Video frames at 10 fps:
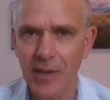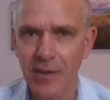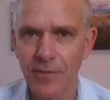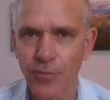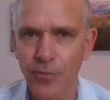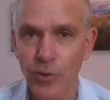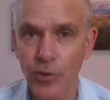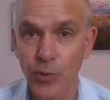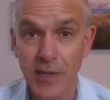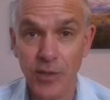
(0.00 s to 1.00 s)
for
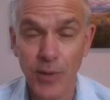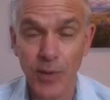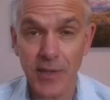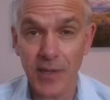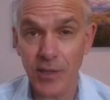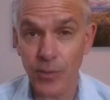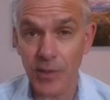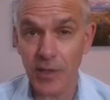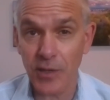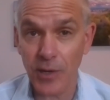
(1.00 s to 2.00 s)
2020 and
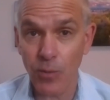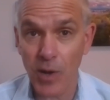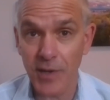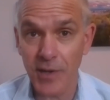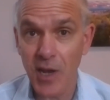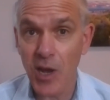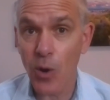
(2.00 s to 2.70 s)
2021